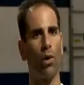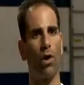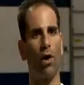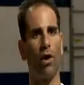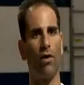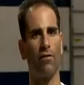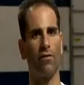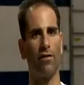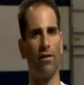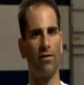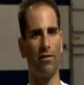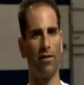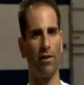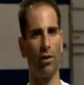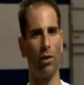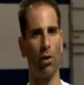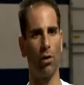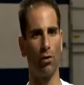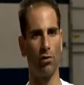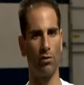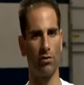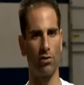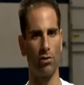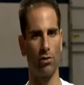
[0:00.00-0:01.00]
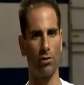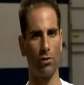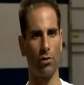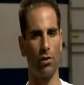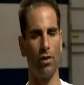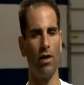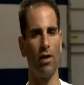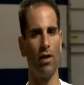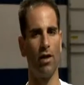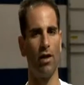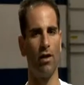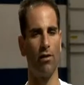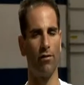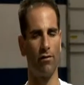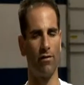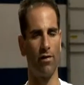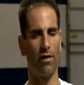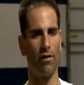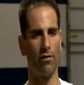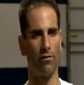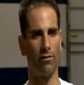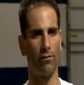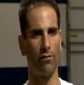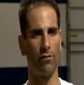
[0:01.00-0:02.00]
what offense he goes to, he'll
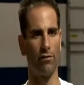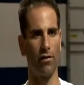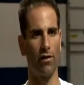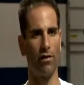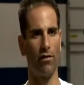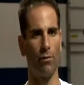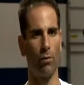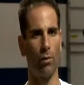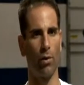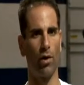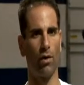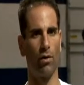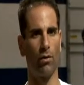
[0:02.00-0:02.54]
fit in